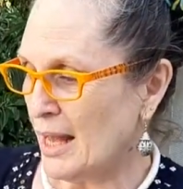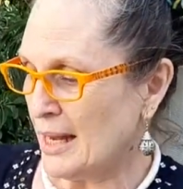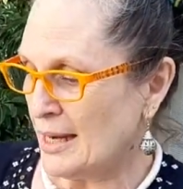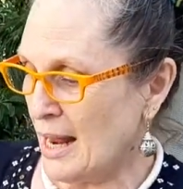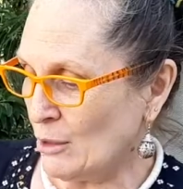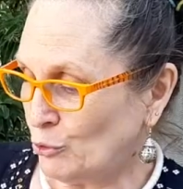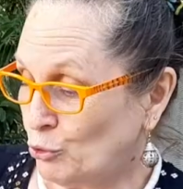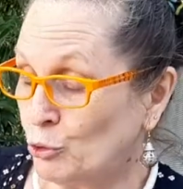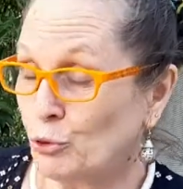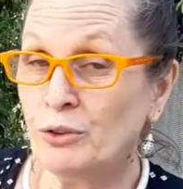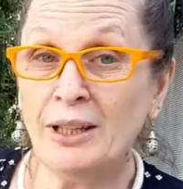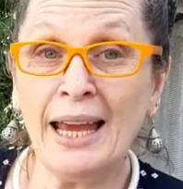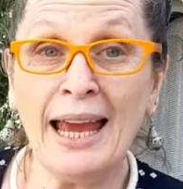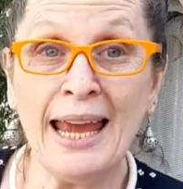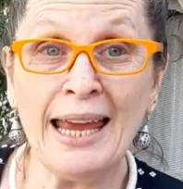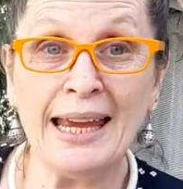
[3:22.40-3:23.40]
Now
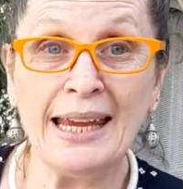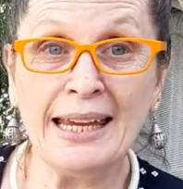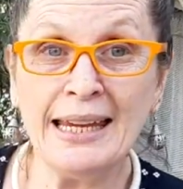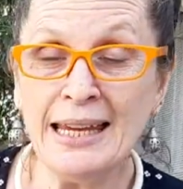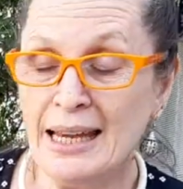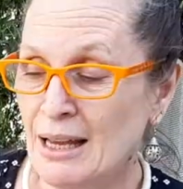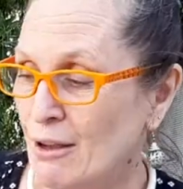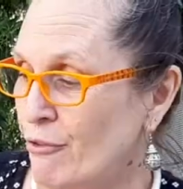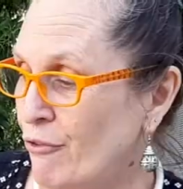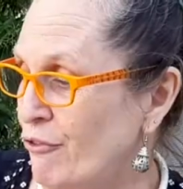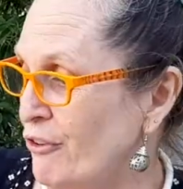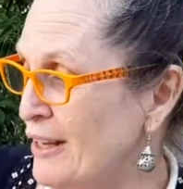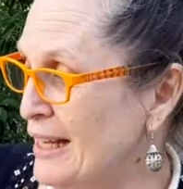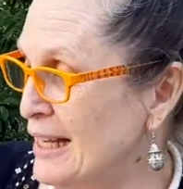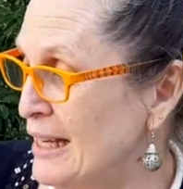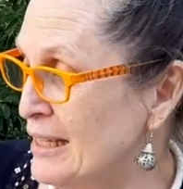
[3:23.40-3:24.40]
today,
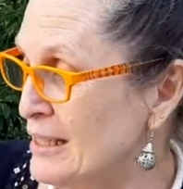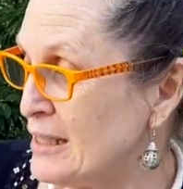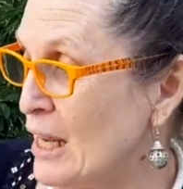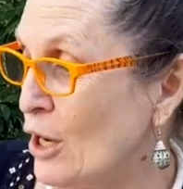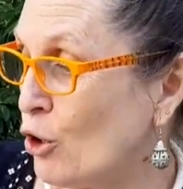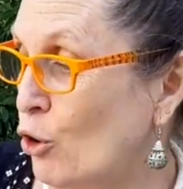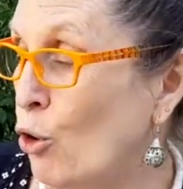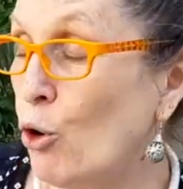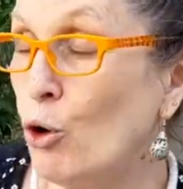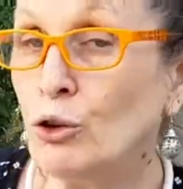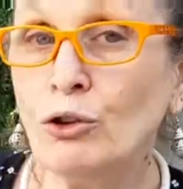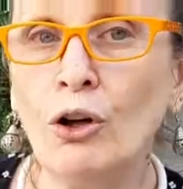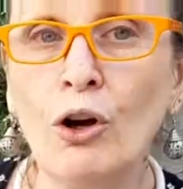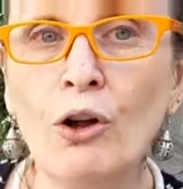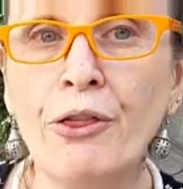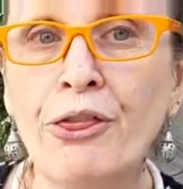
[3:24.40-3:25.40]
Phyllis caught
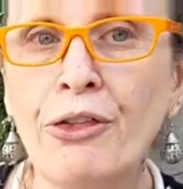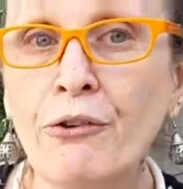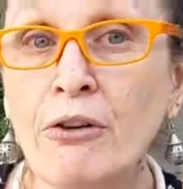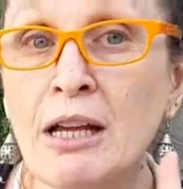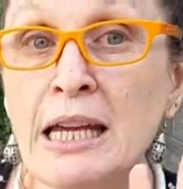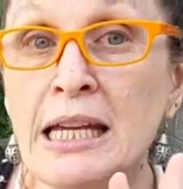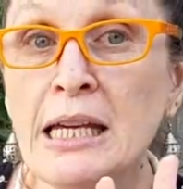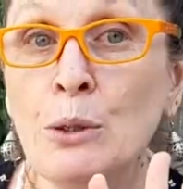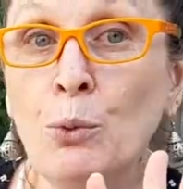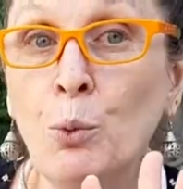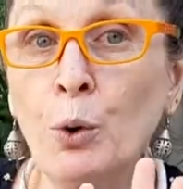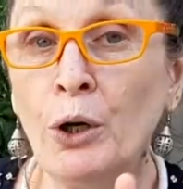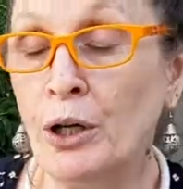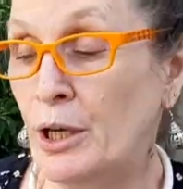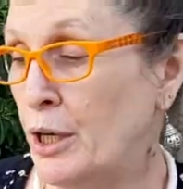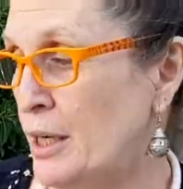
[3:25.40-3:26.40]
three
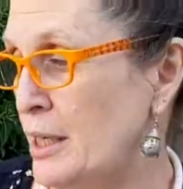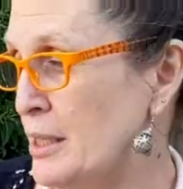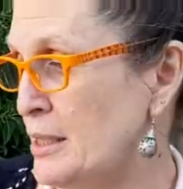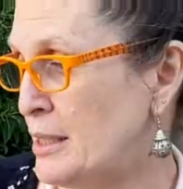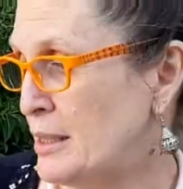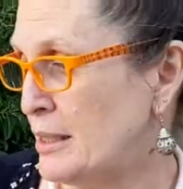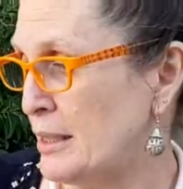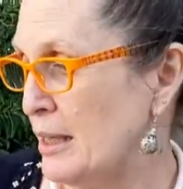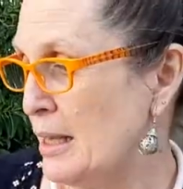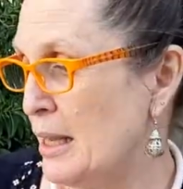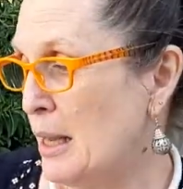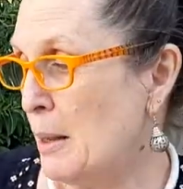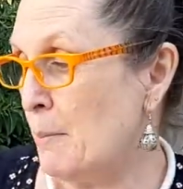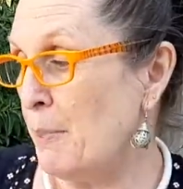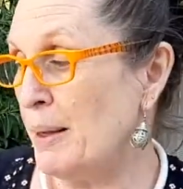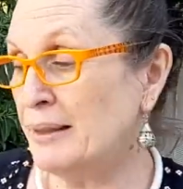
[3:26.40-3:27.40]
words
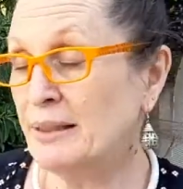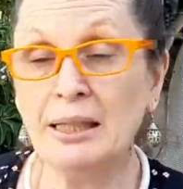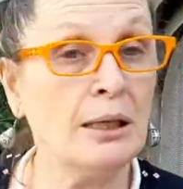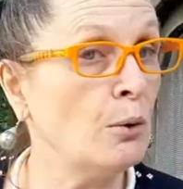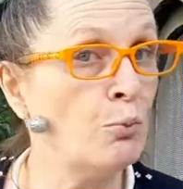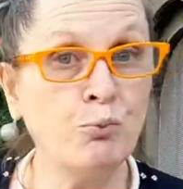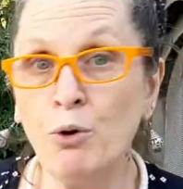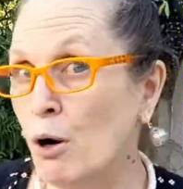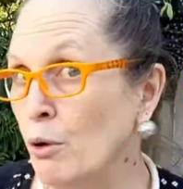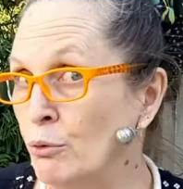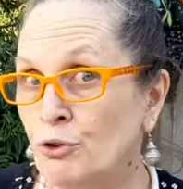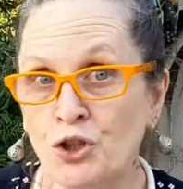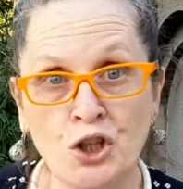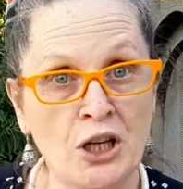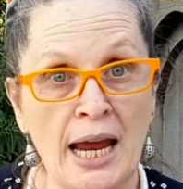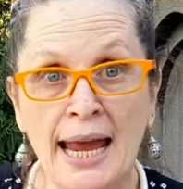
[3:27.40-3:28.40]
but he won't
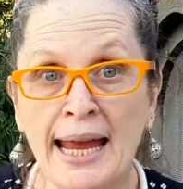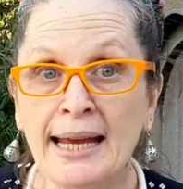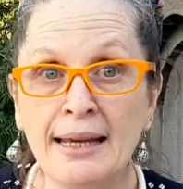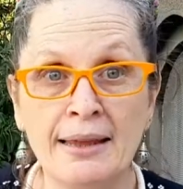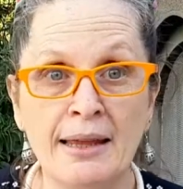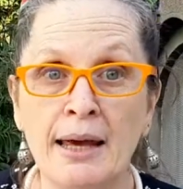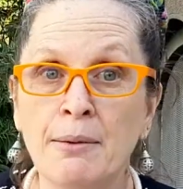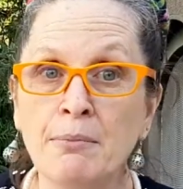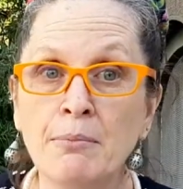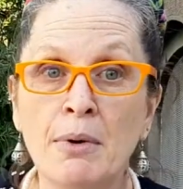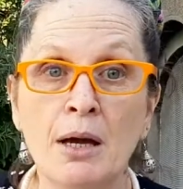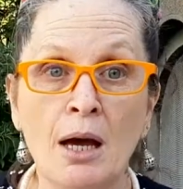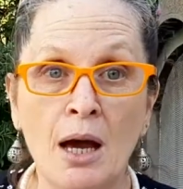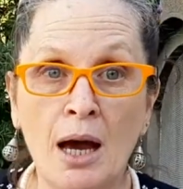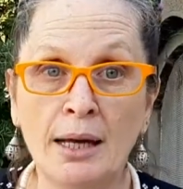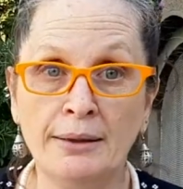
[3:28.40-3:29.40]
share them
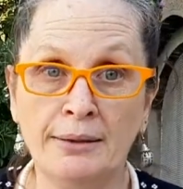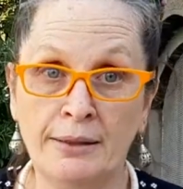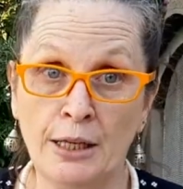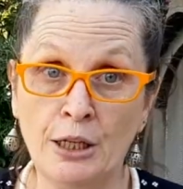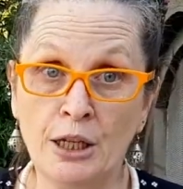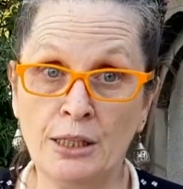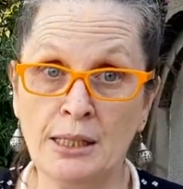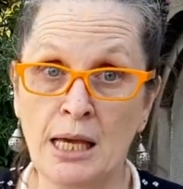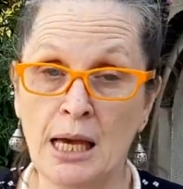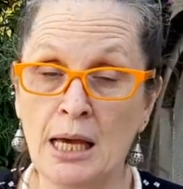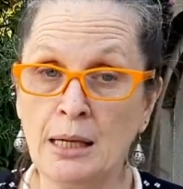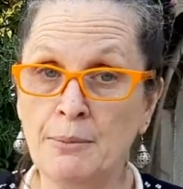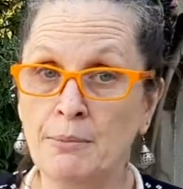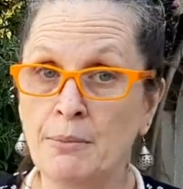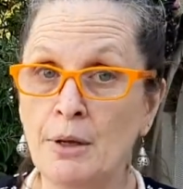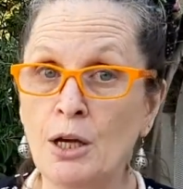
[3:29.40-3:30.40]
at dinner
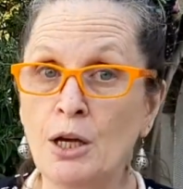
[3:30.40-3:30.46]
time.